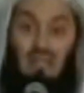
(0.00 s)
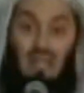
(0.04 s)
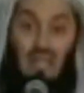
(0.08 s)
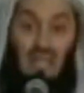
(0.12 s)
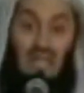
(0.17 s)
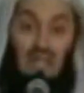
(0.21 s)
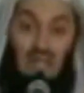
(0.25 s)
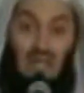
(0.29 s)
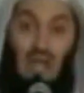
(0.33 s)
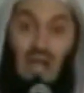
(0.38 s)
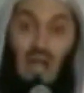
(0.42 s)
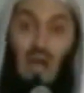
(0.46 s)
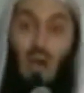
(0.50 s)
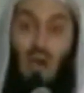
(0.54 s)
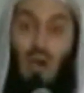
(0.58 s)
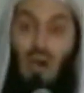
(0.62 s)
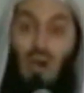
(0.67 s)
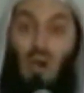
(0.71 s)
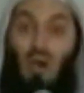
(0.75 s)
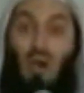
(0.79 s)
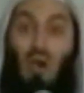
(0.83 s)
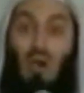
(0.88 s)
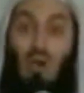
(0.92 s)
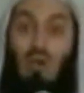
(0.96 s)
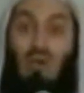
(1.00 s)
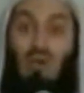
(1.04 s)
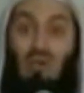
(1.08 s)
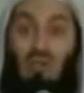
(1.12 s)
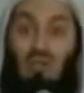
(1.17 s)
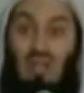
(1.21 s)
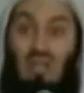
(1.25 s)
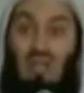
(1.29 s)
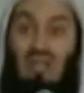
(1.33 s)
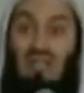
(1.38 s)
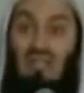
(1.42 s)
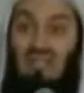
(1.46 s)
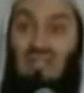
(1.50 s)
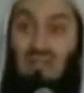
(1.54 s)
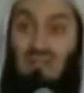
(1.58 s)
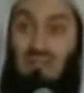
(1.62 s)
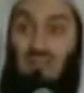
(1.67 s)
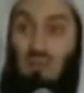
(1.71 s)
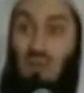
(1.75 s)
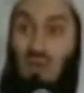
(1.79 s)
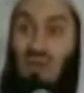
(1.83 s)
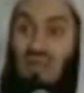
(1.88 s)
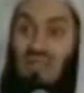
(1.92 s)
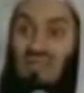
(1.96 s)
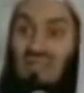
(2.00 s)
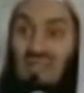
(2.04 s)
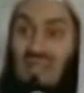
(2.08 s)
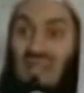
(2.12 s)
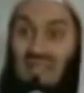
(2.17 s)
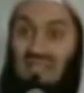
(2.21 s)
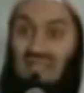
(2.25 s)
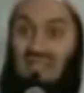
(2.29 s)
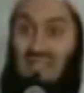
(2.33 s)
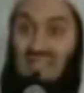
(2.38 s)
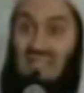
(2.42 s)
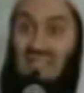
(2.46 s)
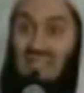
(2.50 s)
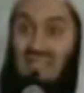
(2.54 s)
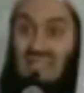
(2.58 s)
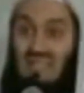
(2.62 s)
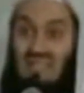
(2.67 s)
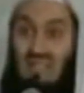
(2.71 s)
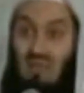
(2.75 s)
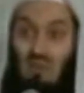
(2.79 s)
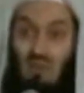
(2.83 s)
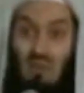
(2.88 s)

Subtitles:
and our own girls and boys are dressed in